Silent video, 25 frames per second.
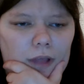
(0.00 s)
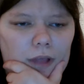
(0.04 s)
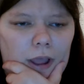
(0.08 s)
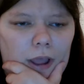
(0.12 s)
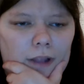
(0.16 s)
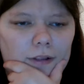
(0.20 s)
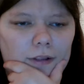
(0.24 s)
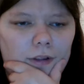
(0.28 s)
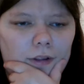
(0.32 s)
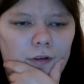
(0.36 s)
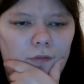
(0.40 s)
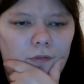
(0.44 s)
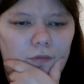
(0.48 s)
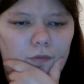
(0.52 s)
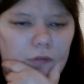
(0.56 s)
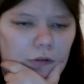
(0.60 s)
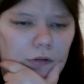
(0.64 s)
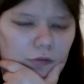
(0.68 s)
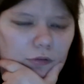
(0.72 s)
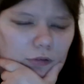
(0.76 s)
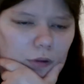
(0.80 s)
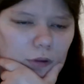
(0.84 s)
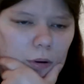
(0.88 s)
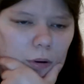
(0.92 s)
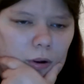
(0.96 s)
I didn't feel
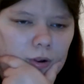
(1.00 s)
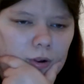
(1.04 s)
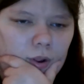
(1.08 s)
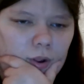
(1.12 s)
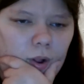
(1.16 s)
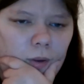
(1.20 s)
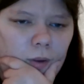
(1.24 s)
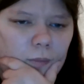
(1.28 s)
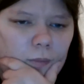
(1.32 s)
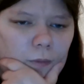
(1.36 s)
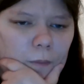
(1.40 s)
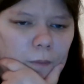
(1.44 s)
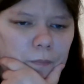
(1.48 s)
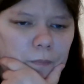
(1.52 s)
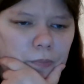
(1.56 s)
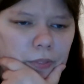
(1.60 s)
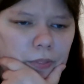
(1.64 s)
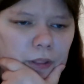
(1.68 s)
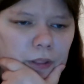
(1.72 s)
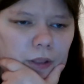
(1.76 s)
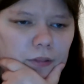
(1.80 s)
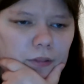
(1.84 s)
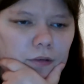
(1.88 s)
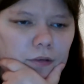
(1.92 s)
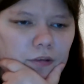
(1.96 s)
so alone.
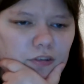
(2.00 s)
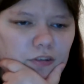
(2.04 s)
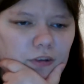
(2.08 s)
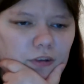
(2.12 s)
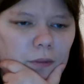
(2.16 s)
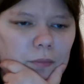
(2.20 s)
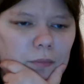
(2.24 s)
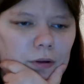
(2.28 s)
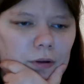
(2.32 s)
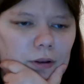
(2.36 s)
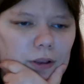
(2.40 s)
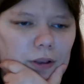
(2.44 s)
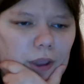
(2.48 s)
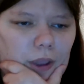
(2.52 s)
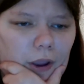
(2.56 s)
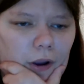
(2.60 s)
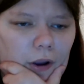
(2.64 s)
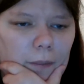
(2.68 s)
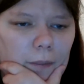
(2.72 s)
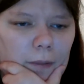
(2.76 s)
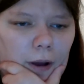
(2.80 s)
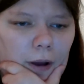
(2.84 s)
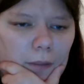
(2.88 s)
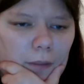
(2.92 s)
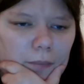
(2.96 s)
Does someone care
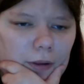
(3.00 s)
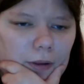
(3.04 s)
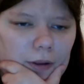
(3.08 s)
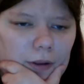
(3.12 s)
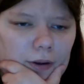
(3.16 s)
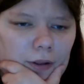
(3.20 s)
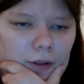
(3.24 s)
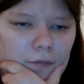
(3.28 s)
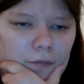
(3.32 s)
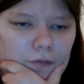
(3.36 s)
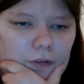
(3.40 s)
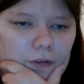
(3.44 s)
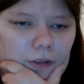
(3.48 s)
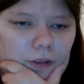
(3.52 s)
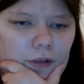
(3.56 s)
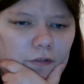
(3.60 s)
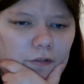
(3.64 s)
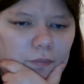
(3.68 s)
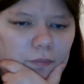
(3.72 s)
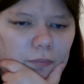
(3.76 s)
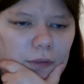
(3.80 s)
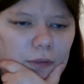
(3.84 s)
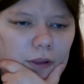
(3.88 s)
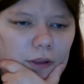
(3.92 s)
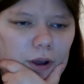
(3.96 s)
about me enough to give
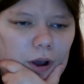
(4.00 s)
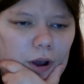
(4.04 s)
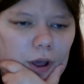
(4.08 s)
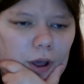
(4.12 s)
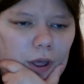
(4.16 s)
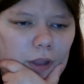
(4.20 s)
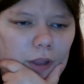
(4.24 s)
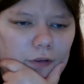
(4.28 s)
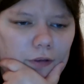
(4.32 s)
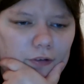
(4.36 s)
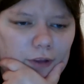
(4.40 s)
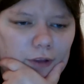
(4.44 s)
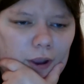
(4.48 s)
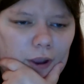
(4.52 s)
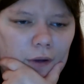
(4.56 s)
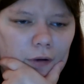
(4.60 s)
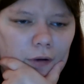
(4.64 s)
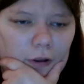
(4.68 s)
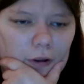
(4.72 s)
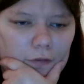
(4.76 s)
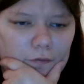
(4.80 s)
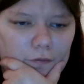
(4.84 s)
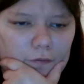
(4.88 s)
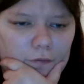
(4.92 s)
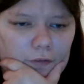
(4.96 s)
me a hot shower
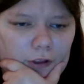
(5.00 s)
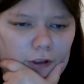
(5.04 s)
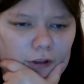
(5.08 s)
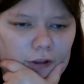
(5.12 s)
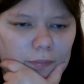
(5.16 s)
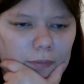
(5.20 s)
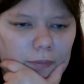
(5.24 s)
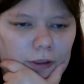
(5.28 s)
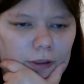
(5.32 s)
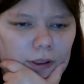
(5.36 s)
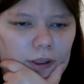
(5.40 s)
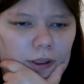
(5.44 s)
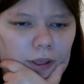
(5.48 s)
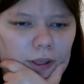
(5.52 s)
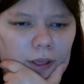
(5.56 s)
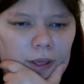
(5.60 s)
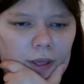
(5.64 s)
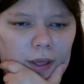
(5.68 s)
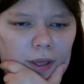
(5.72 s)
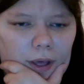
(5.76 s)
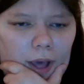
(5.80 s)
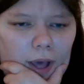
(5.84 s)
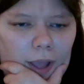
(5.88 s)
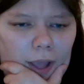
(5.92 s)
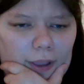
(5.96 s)
and feed me?
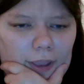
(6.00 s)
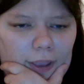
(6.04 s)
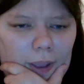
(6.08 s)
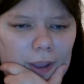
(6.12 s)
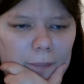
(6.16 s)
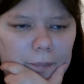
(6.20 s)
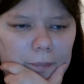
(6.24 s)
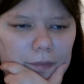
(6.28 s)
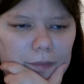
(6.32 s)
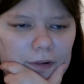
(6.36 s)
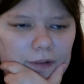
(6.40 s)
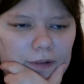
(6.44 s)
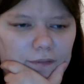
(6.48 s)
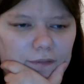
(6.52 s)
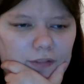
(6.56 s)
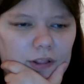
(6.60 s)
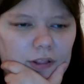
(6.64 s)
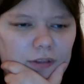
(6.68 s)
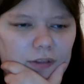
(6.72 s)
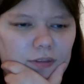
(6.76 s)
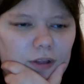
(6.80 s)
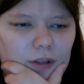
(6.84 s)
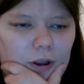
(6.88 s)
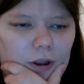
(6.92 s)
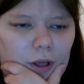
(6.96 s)
I can't believe
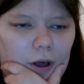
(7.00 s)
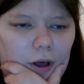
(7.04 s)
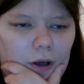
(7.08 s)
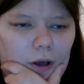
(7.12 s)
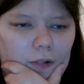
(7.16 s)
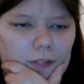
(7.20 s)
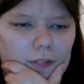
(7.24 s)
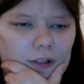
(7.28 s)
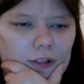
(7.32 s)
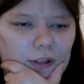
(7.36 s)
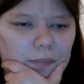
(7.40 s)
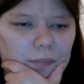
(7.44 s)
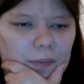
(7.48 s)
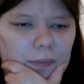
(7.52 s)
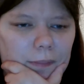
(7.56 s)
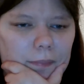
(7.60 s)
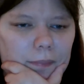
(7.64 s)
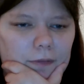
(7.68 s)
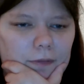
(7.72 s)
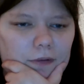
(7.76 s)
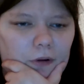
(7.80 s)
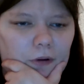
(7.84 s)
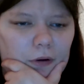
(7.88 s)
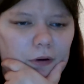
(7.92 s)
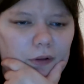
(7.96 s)
this at all. These people
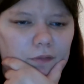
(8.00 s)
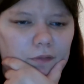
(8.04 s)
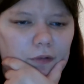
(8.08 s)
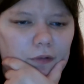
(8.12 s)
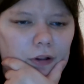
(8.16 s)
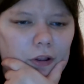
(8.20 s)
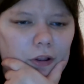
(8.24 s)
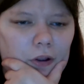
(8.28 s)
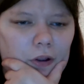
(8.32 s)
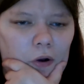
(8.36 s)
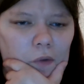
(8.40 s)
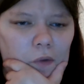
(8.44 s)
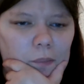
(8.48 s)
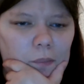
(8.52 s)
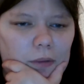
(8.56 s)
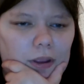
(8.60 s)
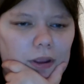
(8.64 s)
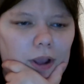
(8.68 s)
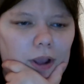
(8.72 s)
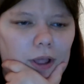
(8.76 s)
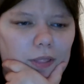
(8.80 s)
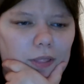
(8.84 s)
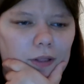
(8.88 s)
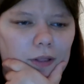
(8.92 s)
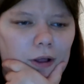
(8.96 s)
don't even know me,
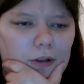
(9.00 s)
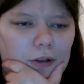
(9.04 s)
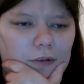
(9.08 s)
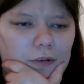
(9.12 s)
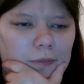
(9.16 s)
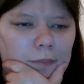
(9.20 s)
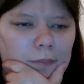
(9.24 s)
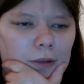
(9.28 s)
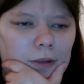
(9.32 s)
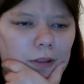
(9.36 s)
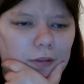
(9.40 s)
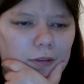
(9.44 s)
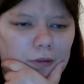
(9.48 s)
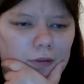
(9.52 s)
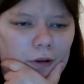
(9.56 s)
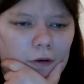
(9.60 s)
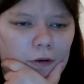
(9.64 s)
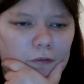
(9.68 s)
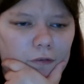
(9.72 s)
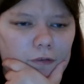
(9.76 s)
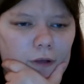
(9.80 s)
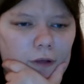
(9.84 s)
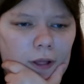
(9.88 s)
I thought to myself.